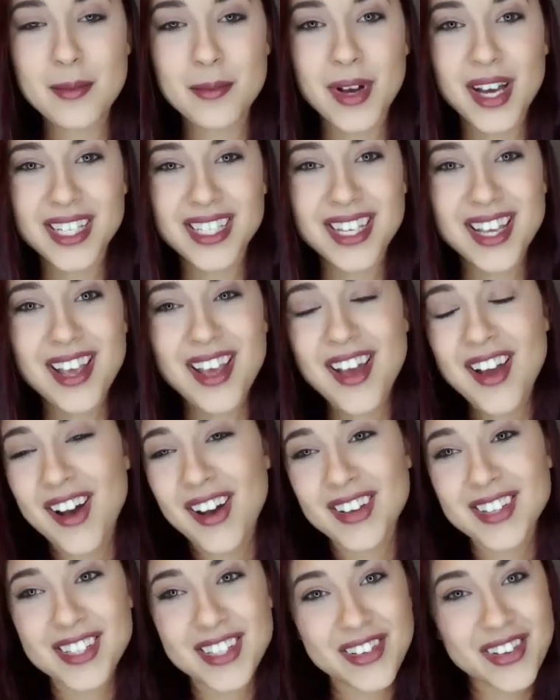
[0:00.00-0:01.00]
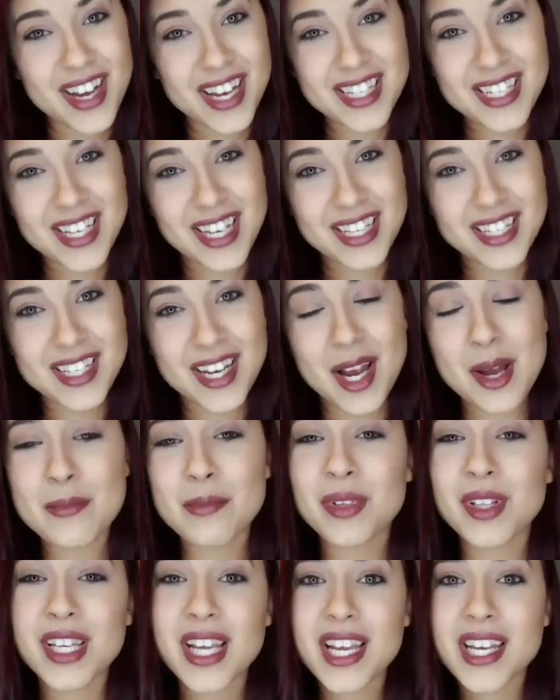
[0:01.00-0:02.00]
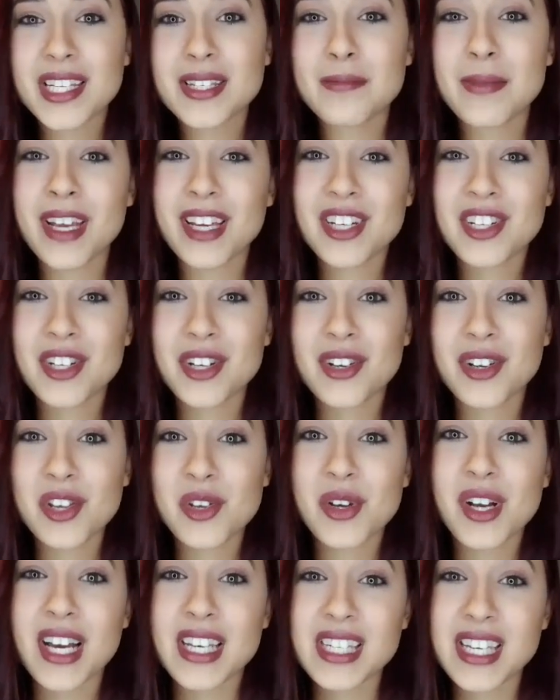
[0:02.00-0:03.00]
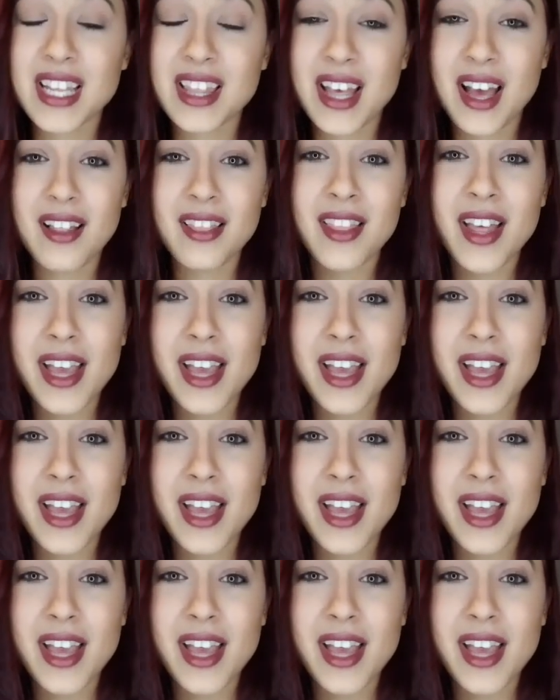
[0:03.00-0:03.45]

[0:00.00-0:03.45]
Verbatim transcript: But I'll see you guys next time. Please make sure you guys hit that